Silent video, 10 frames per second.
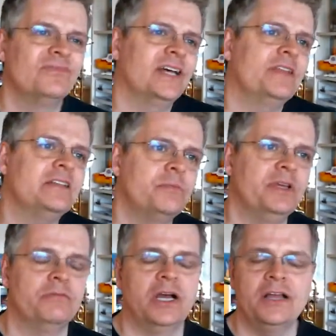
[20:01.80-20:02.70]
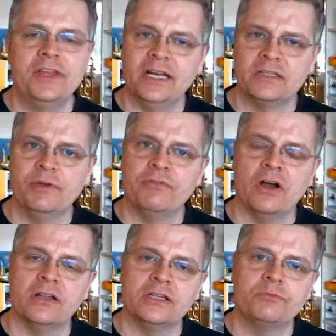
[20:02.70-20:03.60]
that's a bit, I think that's a bit
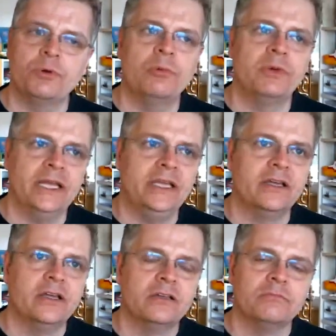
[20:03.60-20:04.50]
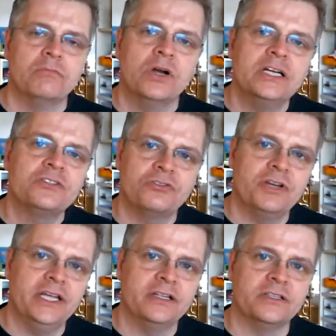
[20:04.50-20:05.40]
far. That's probably
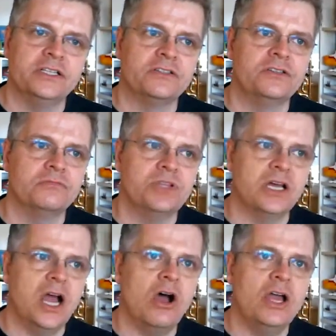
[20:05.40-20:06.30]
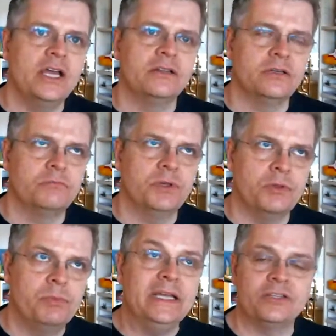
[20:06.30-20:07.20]
-3 is the
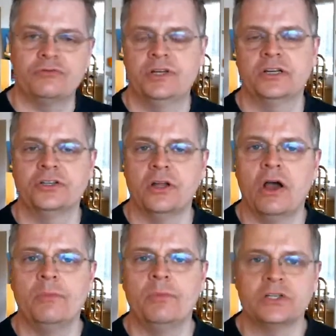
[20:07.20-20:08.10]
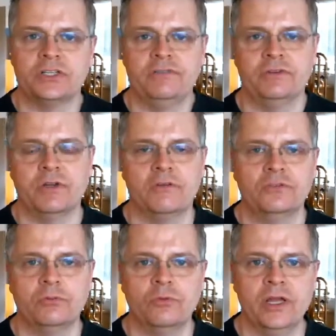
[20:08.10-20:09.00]
biggest reduction that I personally feel
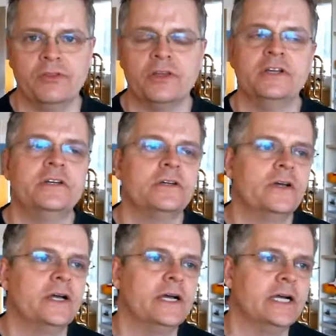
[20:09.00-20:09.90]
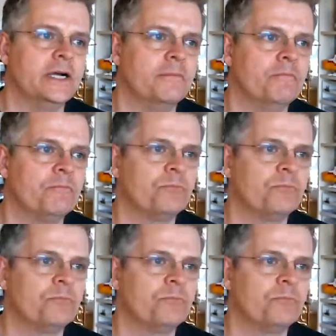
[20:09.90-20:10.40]
comfortable with. And